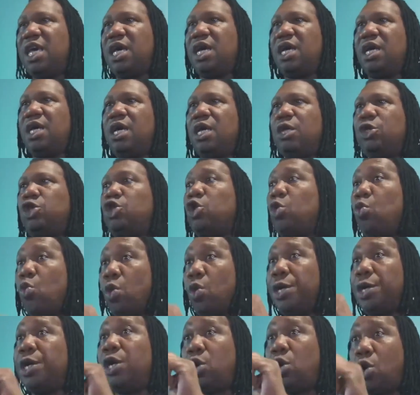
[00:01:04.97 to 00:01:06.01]
year to
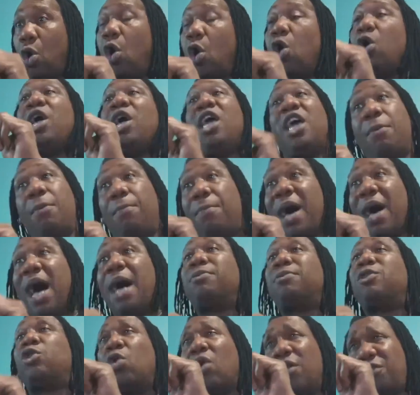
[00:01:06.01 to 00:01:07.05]
want to call hip
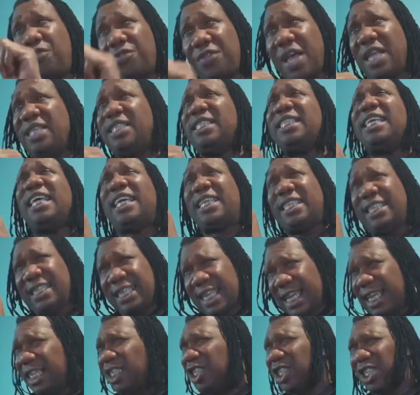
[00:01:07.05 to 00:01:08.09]
hop's authentic
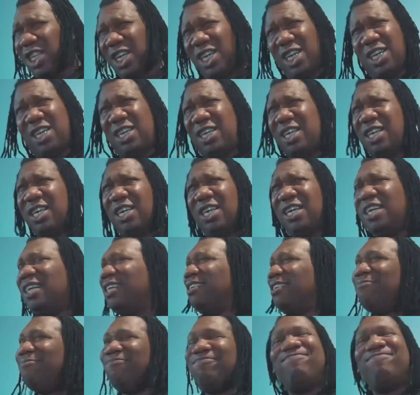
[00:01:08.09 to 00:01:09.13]
teacher?
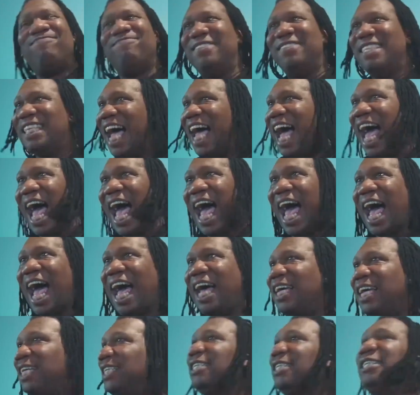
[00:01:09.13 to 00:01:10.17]

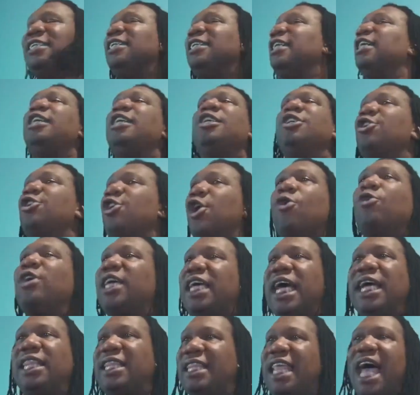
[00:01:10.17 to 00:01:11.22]
Nah. You
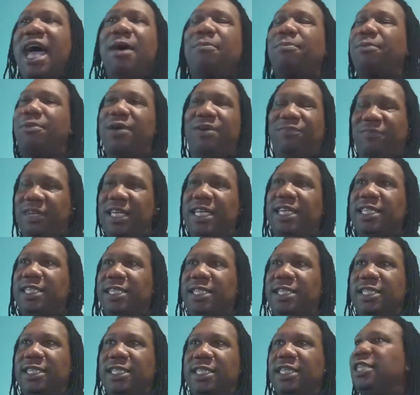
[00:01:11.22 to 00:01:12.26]
don't get that
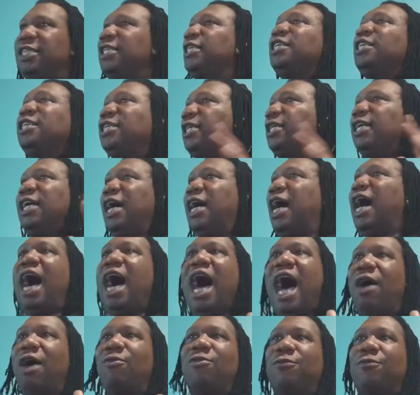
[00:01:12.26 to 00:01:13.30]
privilege.
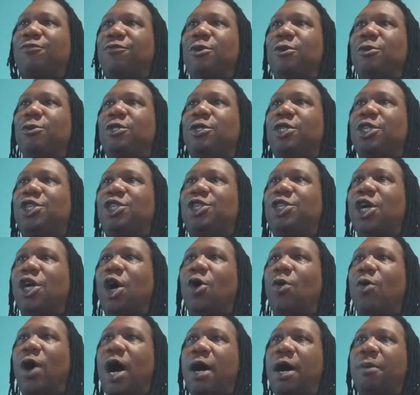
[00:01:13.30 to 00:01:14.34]
I refuse to
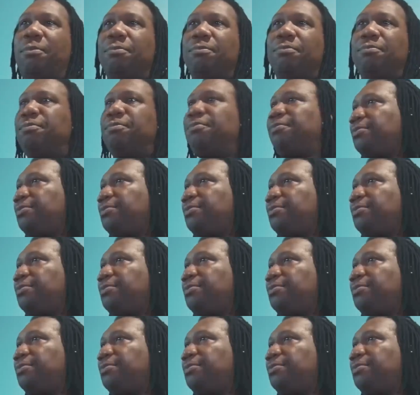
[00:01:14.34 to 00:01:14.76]
show up.